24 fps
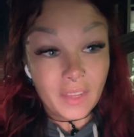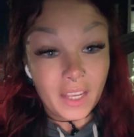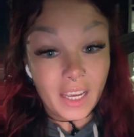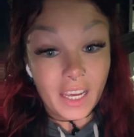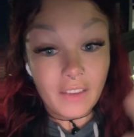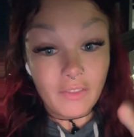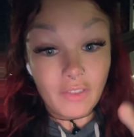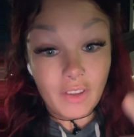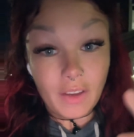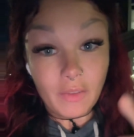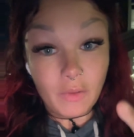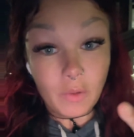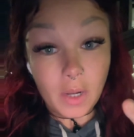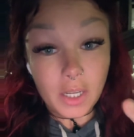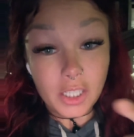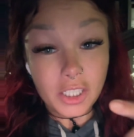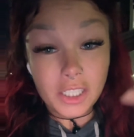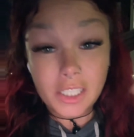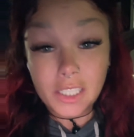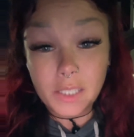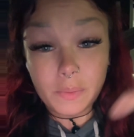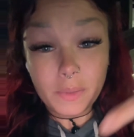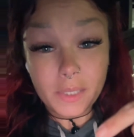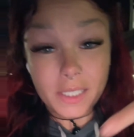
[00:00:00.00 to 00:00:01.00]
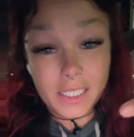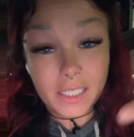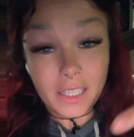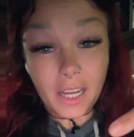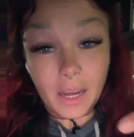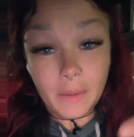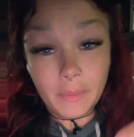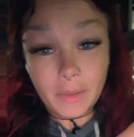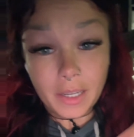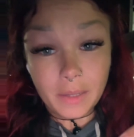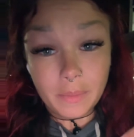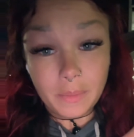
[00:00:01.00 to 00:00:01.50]
If you have questions, please
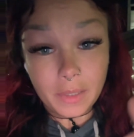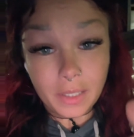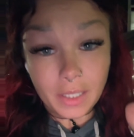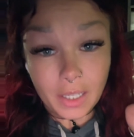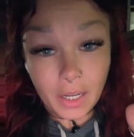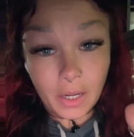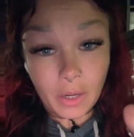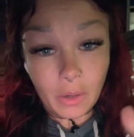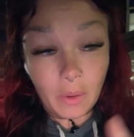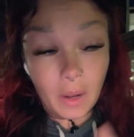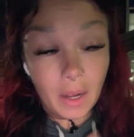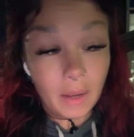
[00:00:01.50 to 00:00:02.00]
comment below.